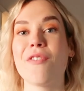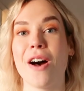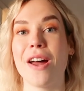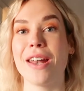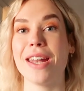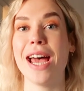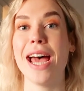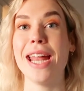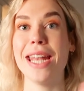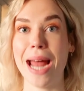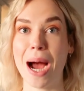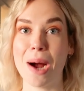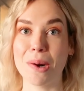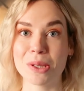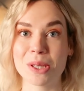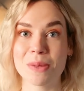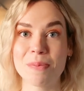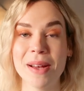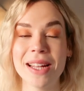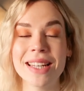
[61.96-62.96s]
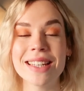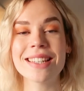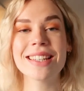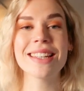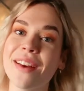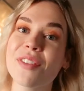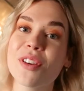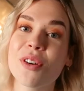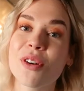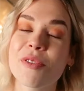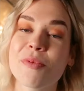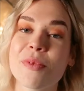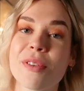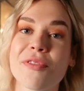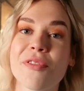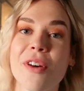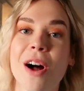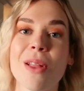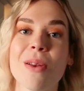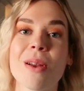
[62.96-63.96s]
fun announcement. If you have
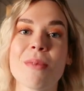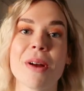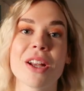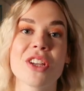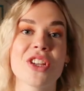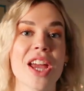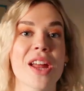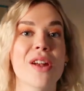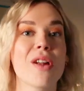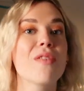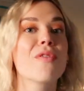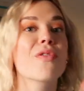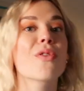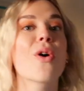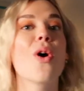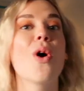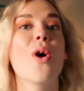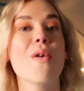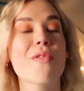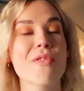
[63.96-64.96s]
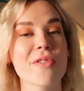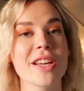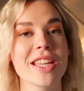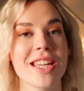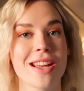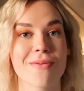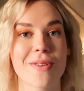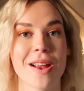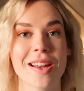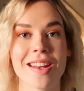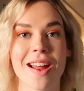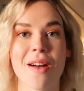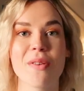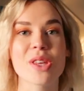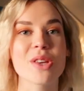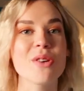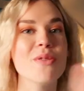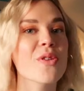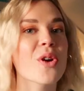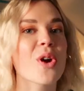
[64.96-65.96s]
been following my channel for over a year right now,
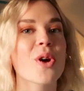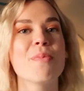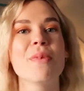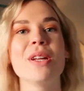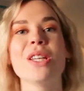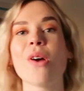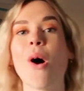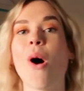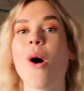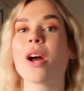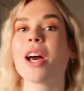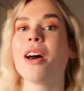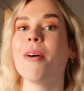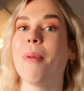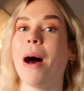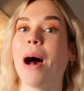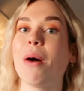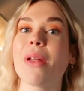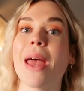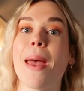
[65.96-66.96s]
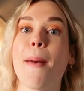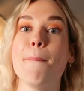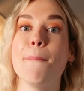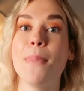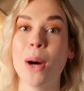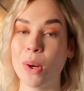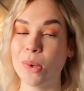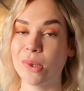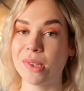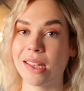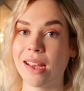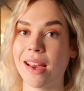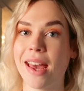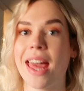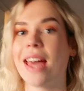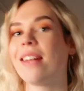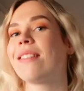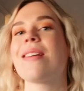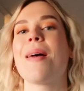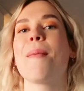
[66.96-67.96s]
you've heard me talk about Emposia.
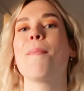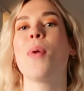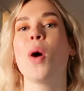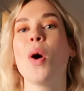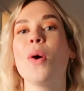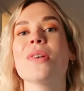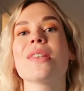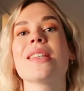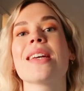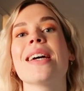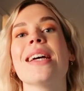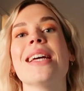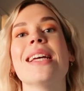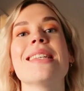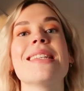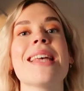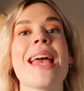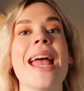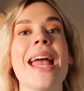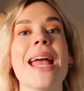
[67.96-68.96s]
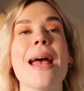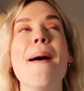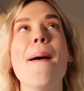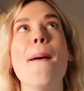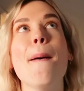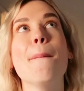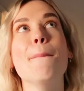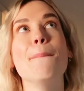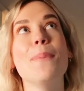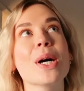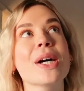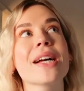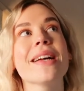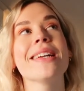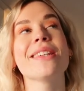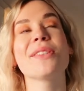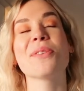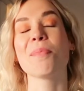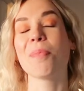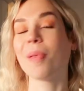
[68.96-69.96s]
And Emposia is a
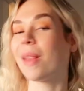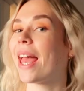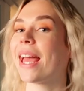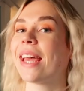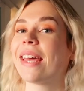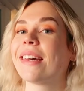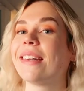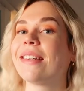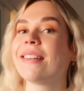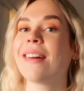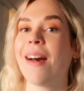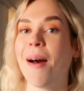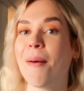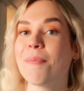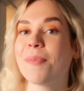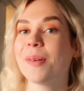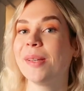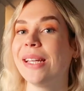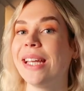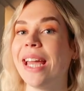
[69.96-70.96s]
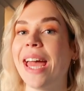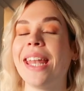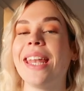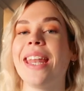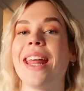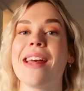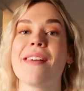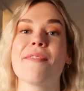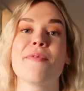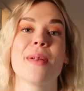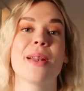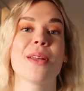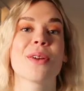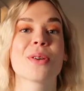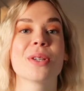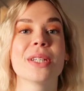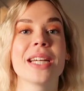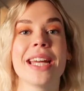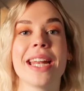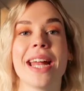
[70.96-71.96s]
bookish blanket company and they have been
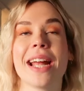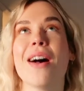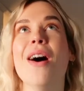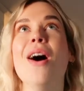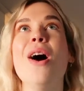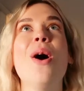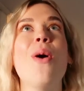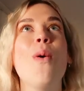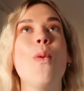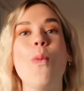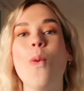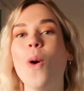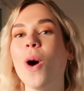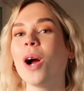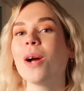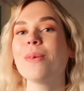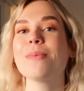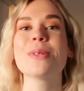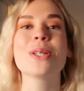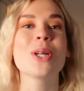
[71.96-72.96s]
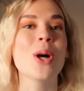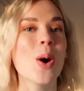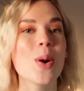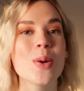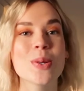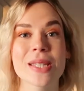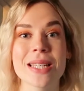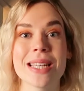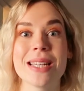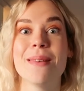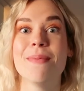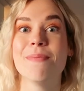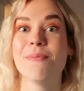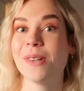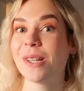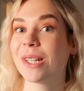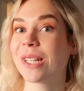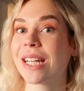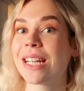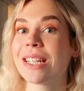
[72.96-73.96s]
creating warm, cozy,
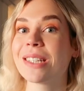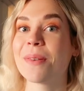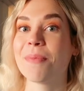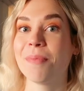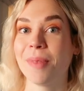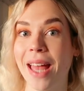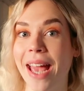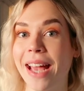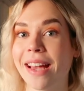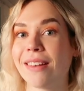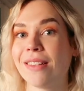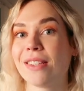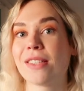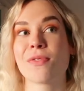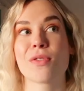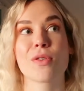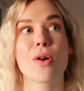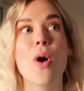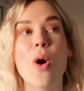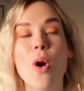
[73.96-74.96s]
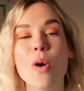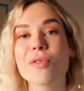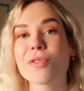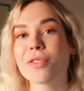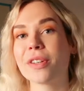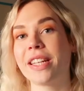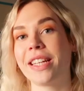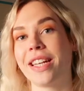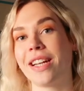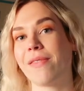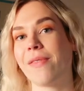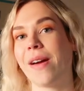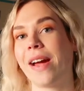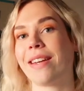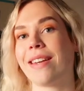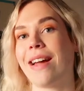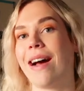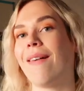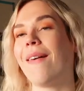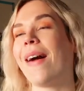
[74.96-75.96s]
bookish blankets for over a year
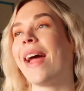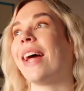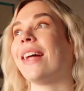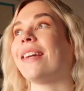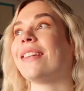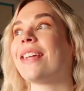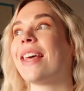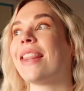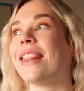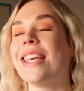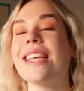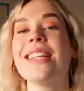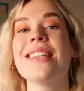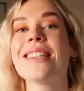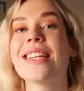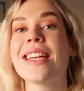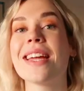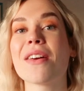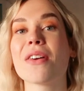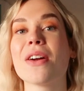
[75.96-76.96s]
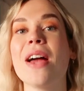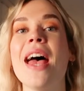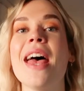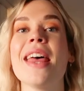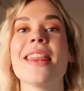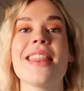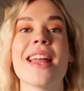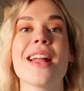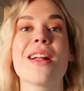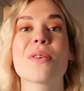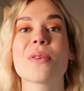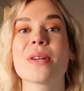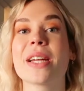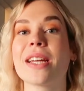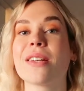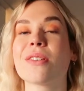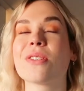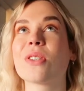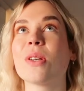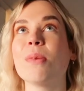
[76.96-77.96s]
right now. And this year they
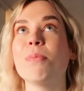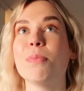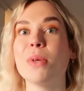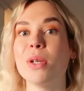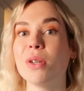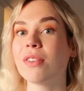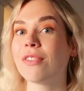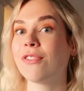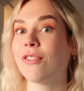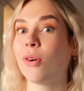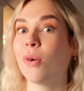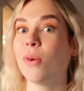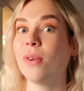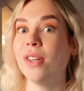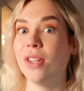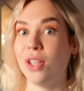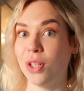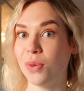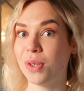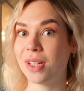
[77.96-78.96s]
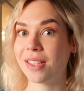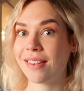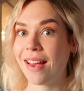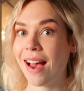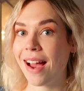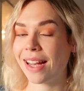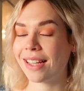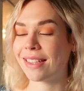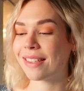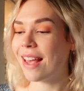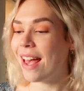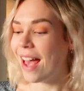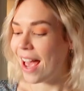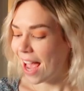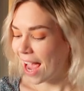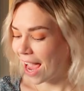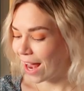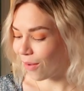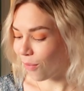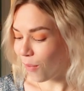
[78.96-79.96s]
created some beautiful new designs
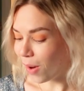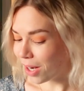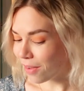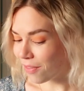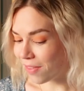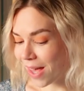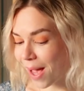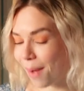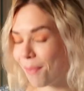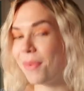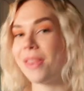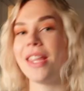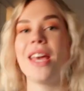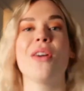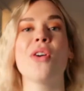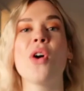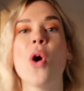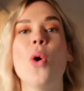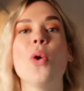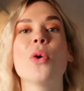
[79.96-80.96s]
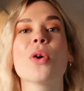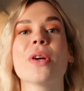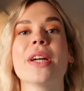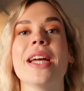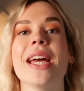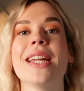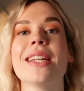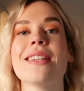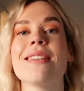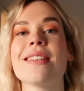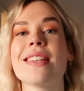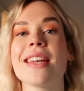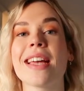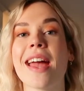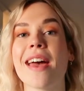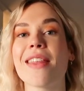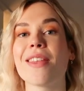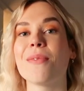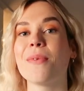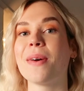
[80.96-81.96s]
and one of them they co-created
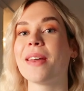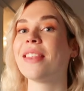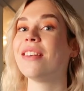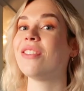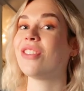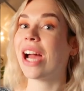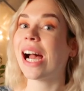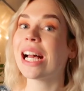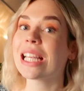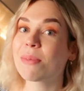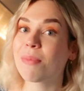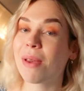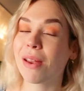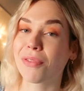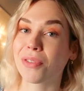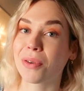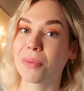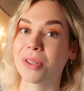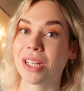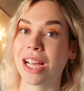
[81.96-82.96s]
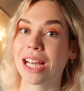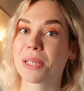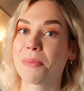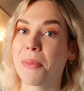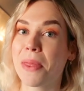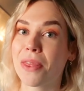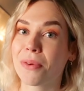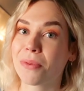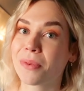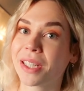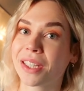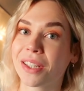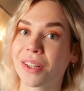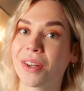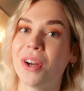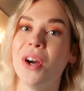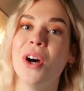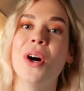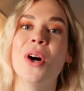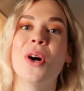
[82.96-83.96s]
together with Yasmin from Yasmin the
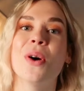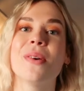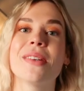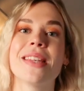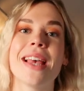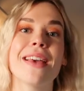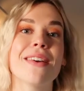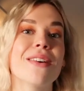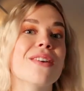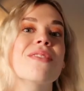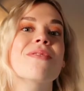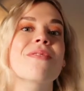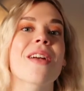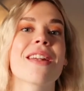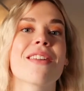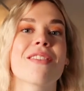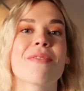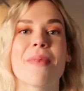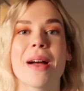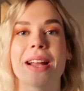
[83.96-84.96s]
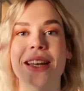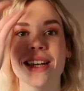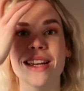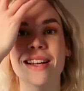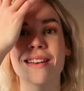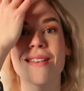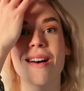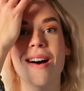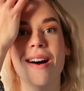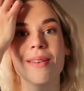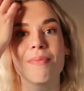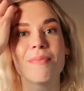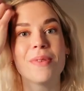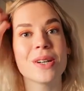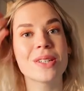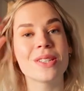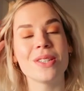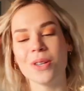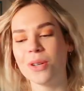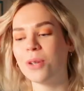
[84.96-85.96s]
Reader, who is a good friend of mine here on
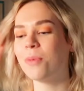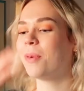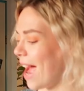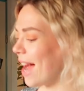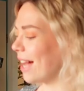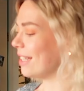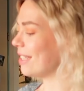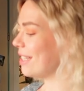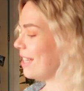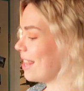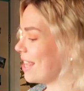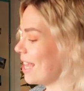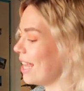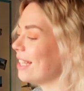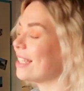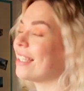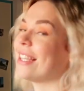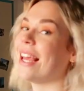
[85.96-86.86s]
booktube and they